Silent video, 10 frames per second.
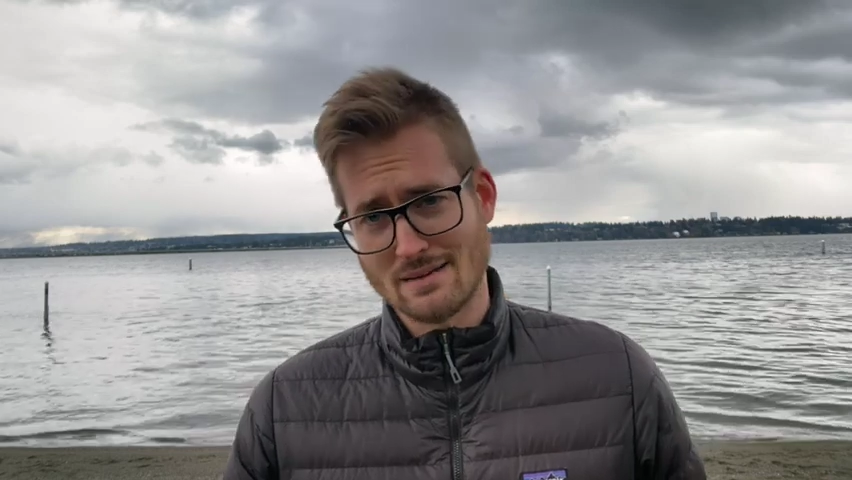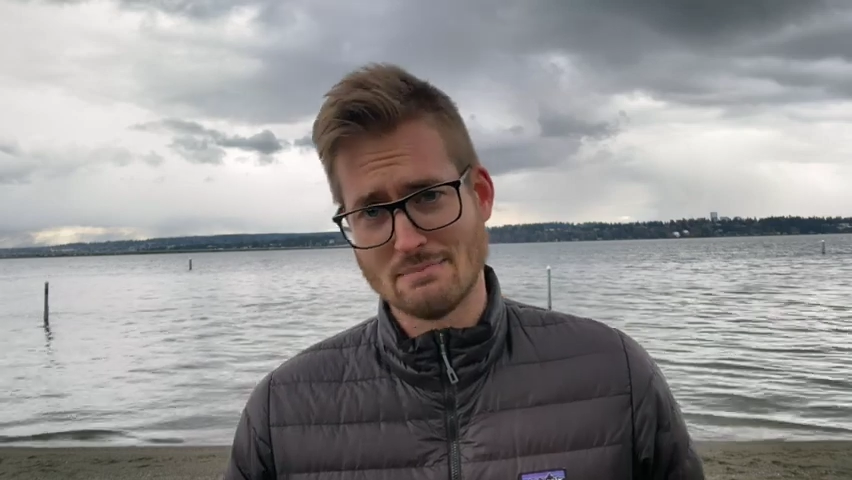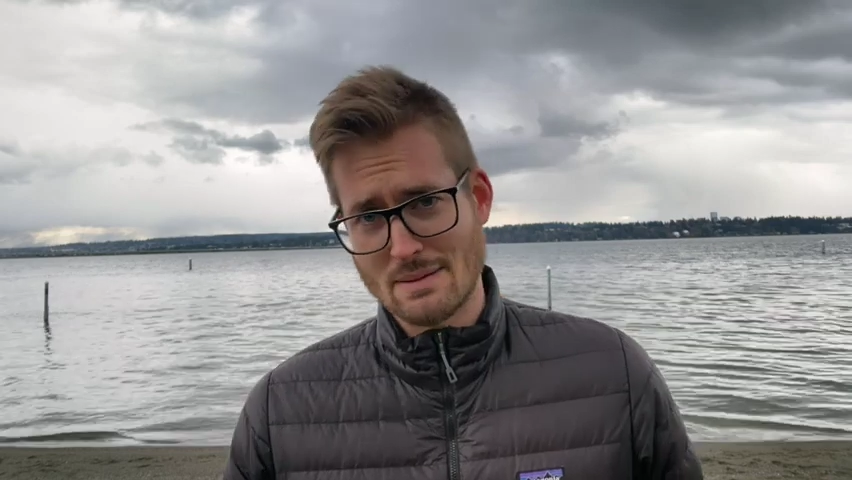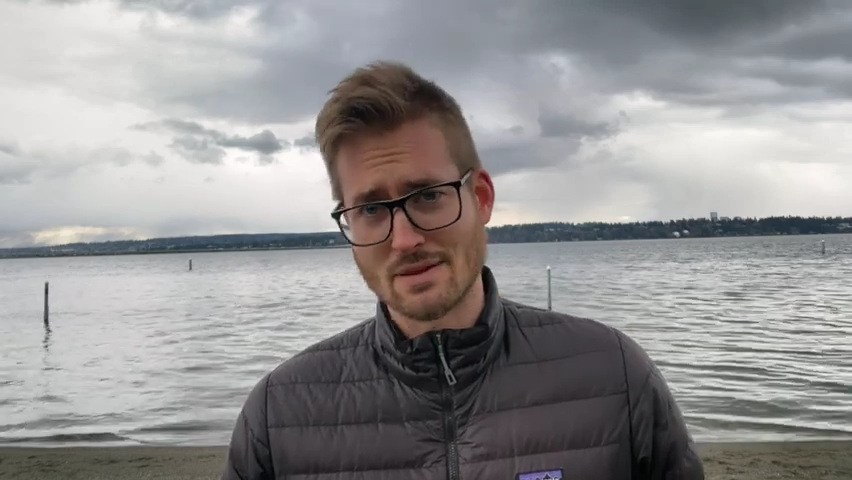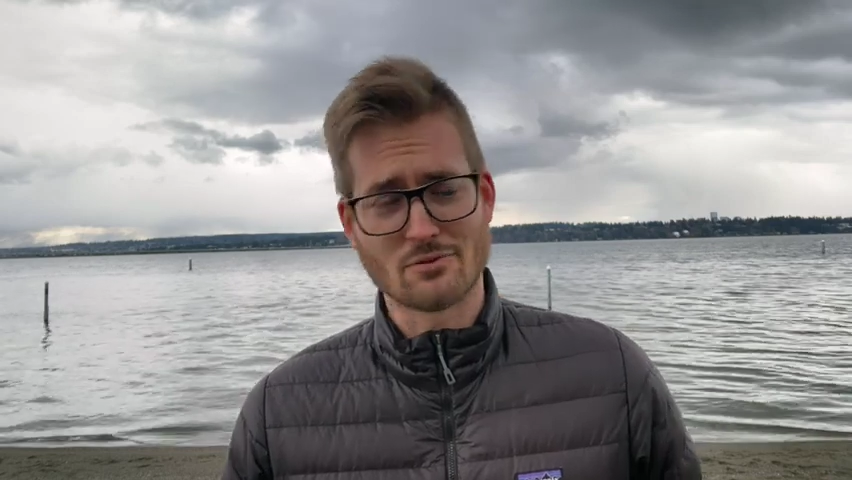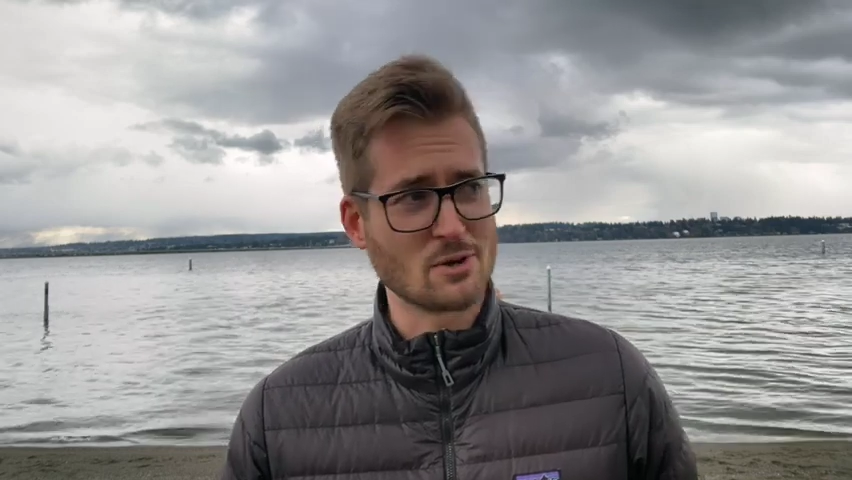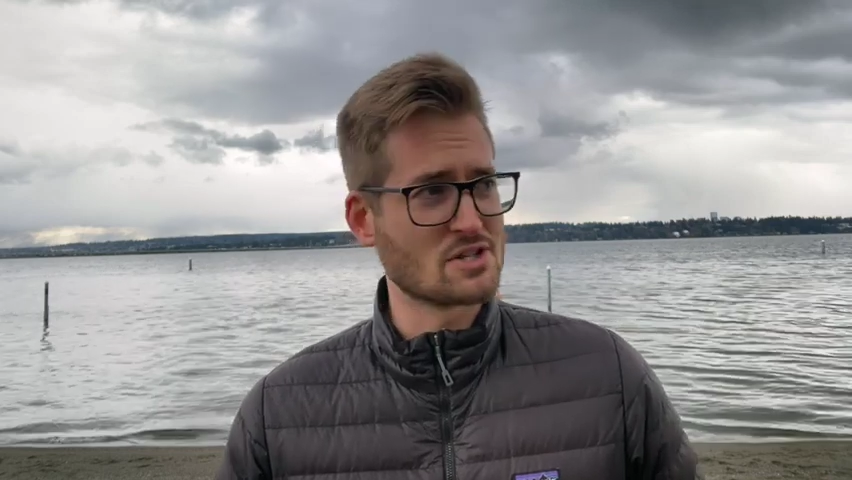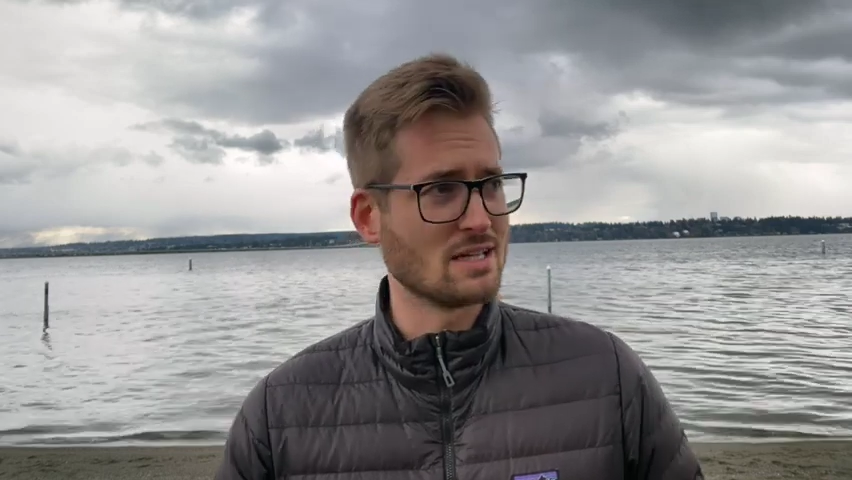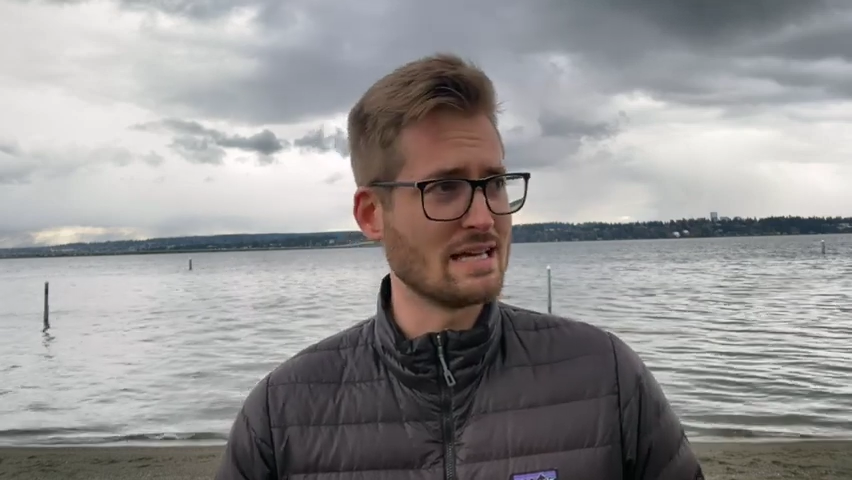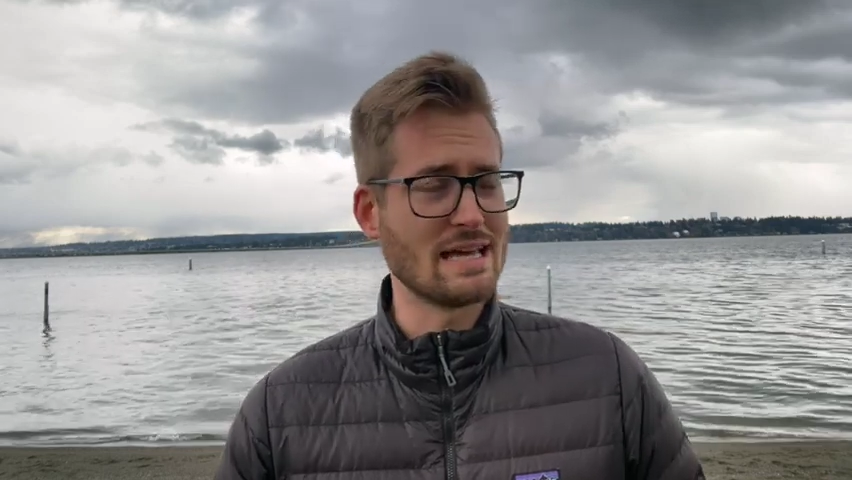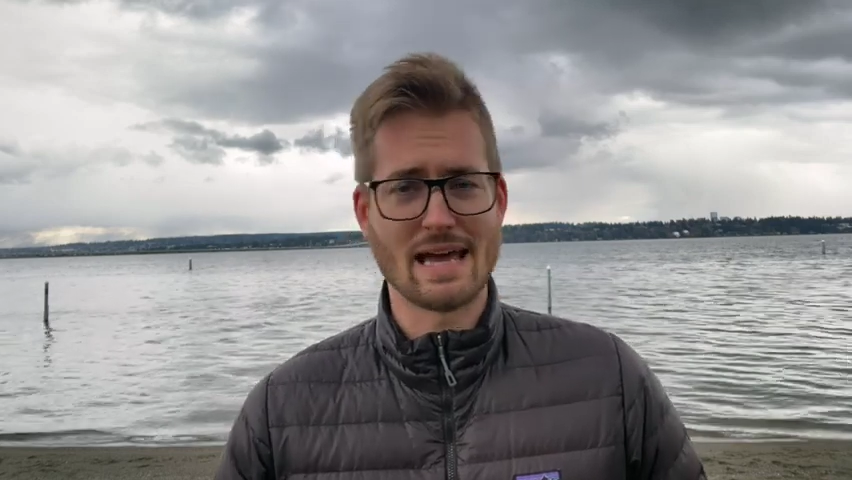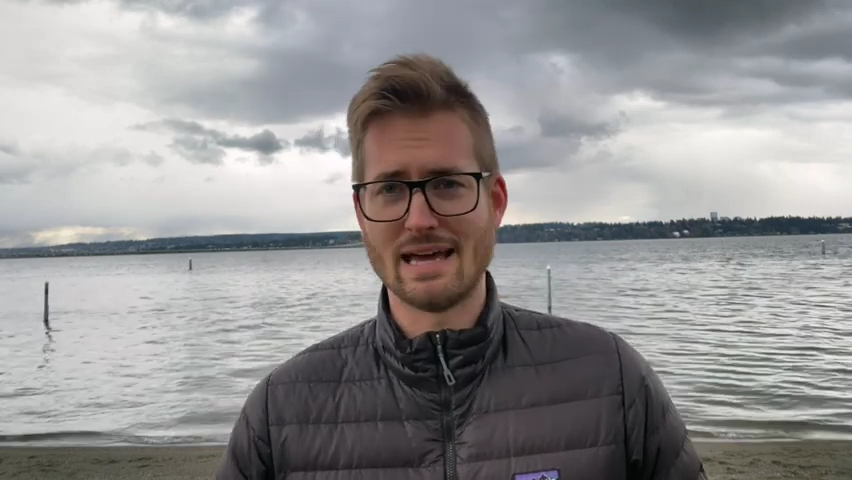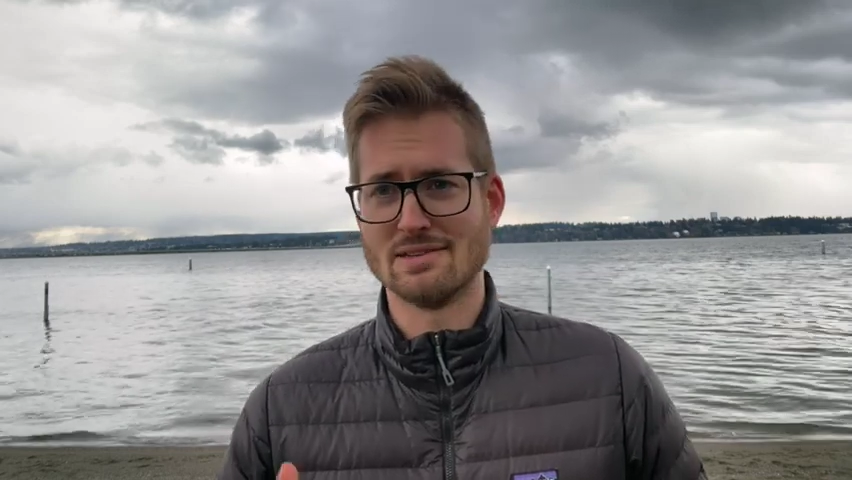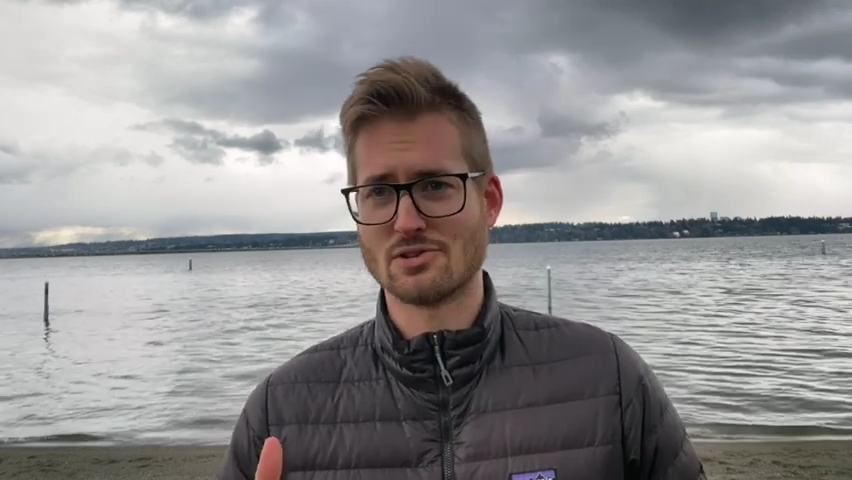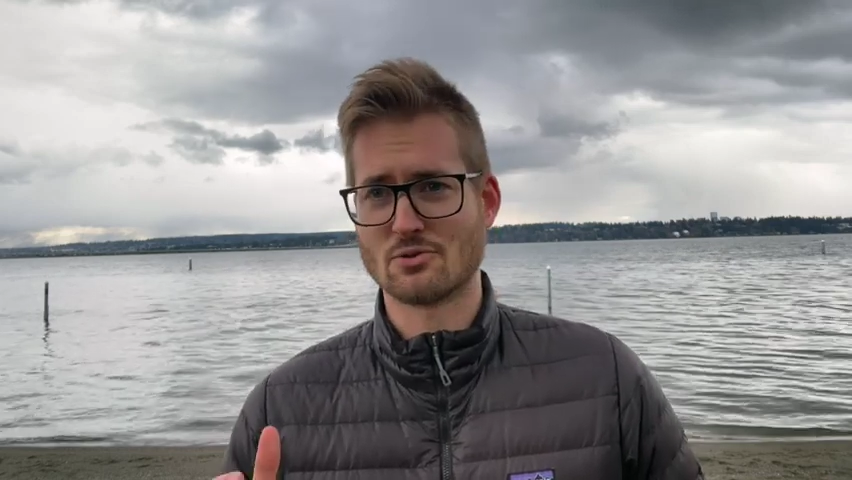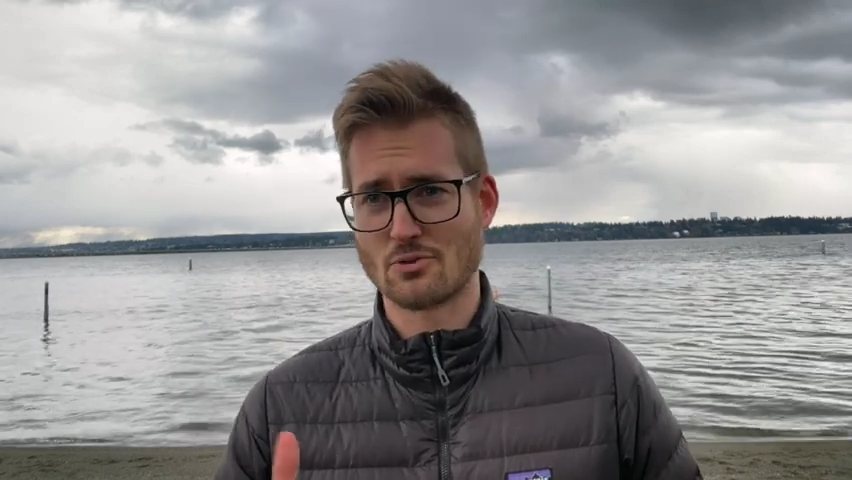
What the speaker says: maybe unfortunately, and